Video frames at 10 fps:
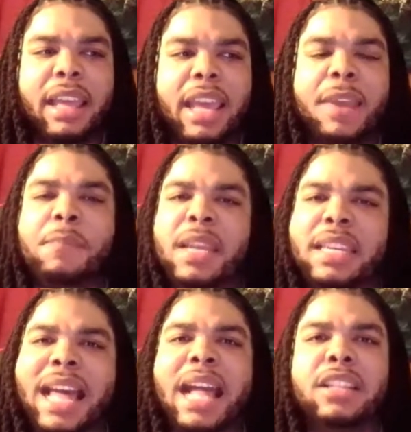and me
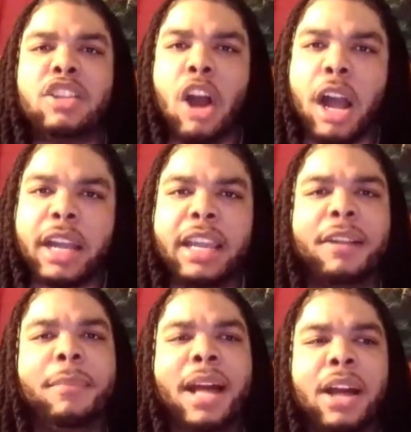not talking
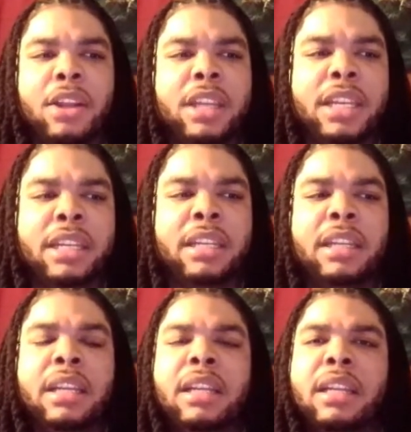about it, and
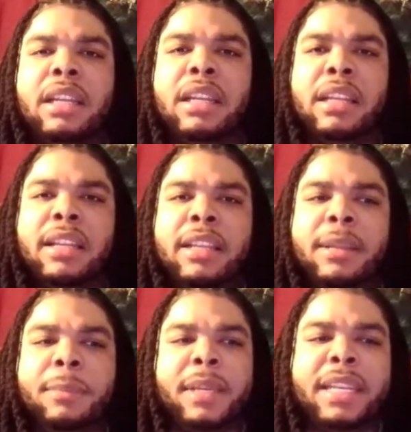
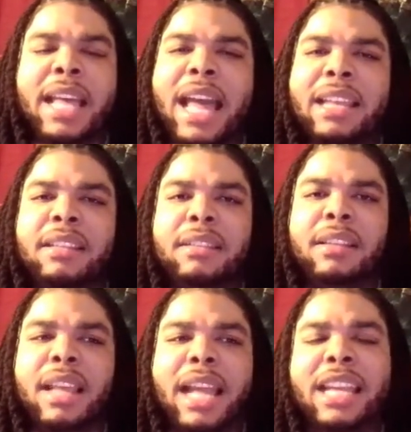me not,
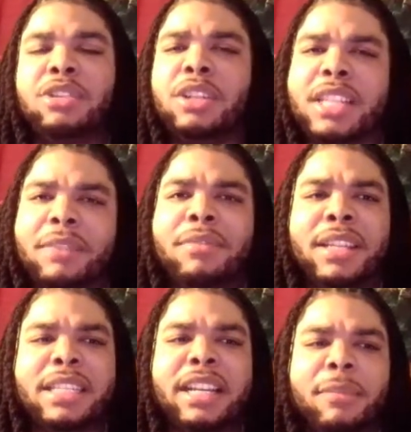I guess you could say,
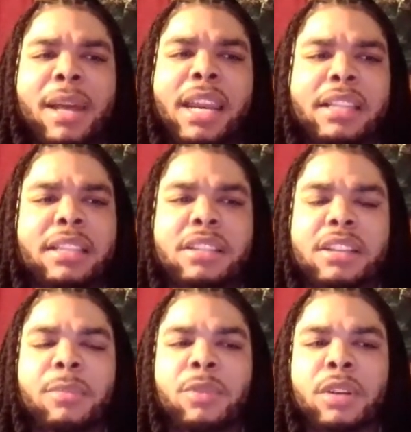venting about it to
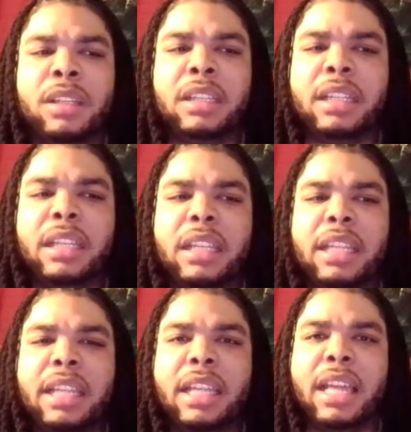someone.
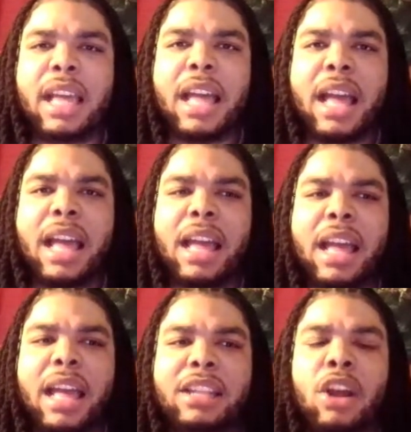
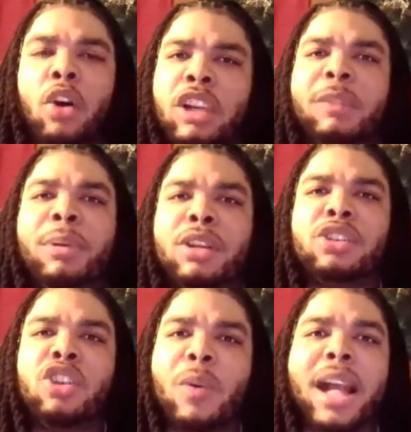The only
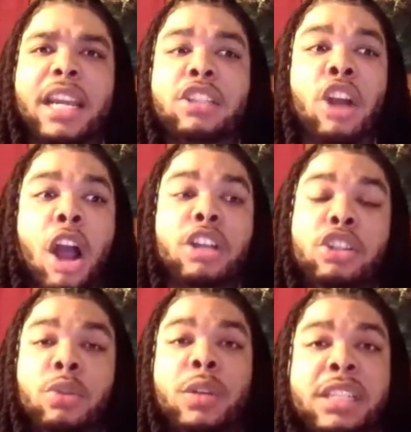person who I could talk
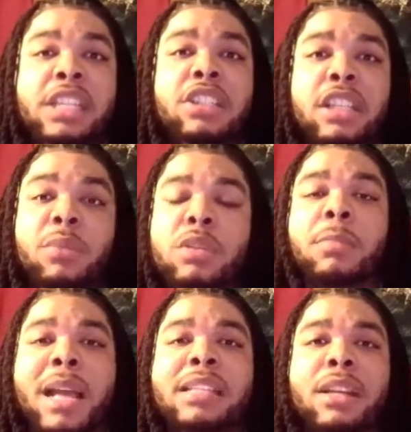to essentially was
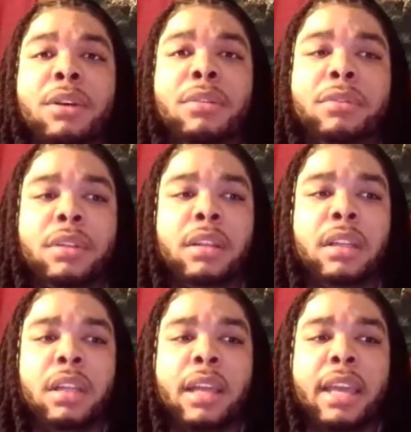myself.
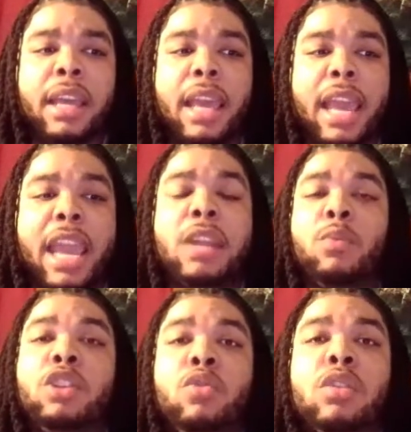And
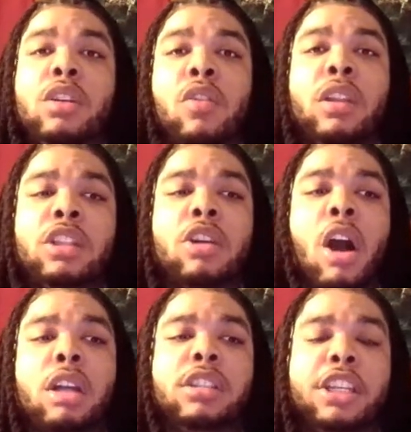when you can only
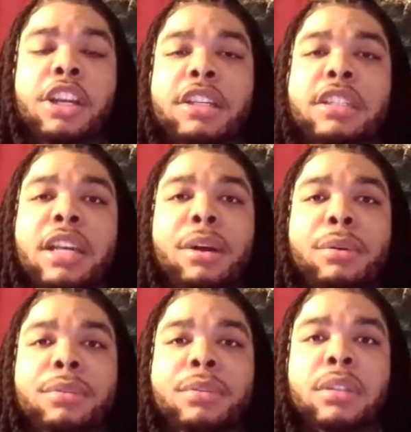talk to yourself,